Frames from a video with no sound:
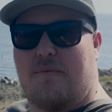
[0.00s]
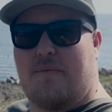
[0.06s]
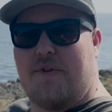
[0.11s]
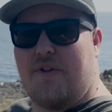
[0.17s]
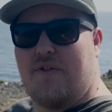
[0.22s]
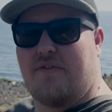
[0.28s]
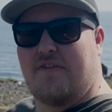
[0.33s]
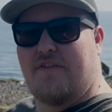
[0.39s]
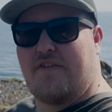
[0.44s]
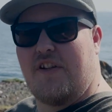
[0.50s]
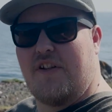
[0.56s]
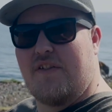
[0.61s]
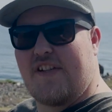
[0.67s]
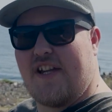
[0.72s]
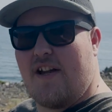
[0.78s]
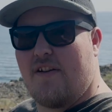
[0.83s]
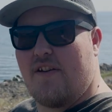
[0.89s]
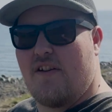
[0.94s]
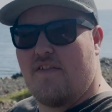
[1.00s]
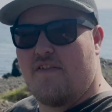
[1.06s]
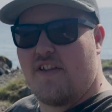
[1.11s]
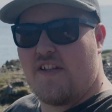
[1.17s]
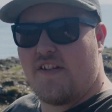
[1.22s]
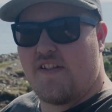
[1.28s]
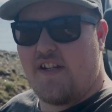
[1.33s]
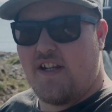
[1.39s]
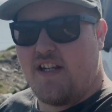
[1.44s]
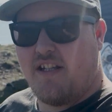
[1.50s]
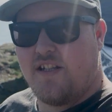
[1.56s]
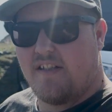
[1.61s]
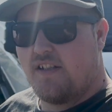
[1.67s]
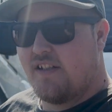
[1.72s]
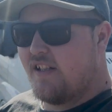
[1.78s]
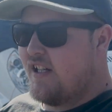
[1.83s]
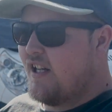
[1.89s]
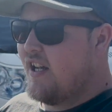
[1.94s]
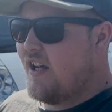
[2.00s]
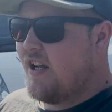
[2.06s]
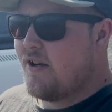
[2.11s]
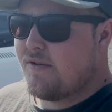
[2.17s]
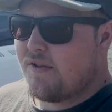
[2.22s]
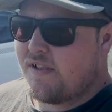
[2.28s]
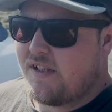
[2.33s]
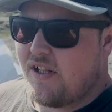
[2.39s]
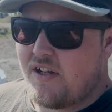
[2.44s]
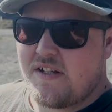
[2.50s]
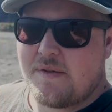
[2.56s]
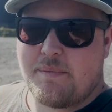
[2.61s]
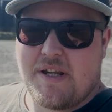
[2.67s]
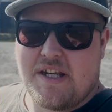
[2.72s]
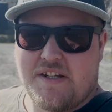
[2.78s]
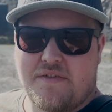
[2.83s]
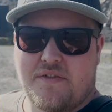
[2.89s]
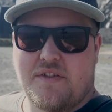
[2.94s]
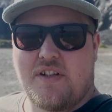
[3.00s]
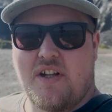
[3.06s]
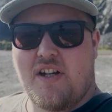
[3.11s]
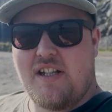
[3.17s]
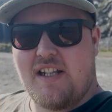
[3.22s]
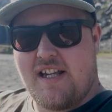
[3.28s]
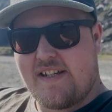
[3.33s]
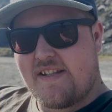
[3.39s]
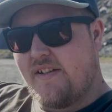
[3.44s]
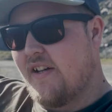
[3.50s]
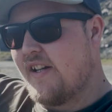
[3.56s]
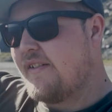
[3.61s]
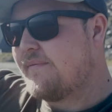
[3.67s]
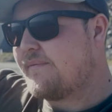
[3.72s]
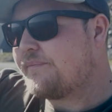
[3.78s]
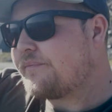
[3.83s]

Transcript: Beautiful views out over the sea. It was a nice peaceful night last night.